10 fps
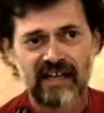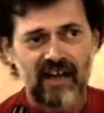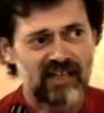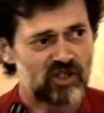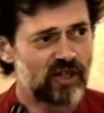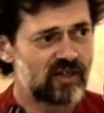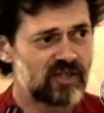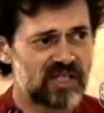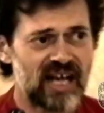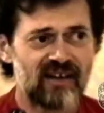It
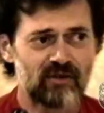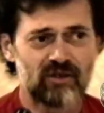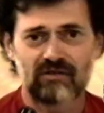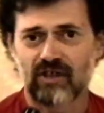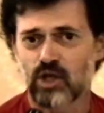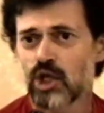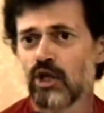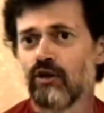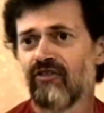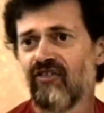turns out the
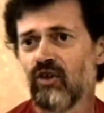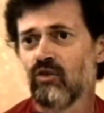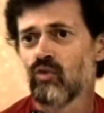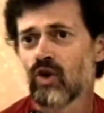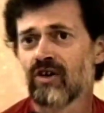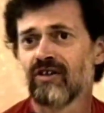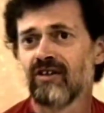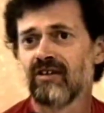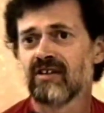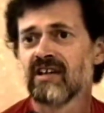cheerful
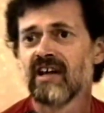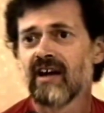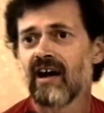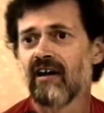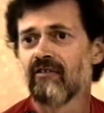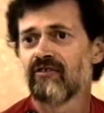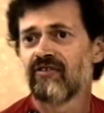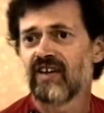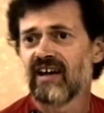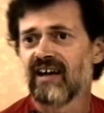world of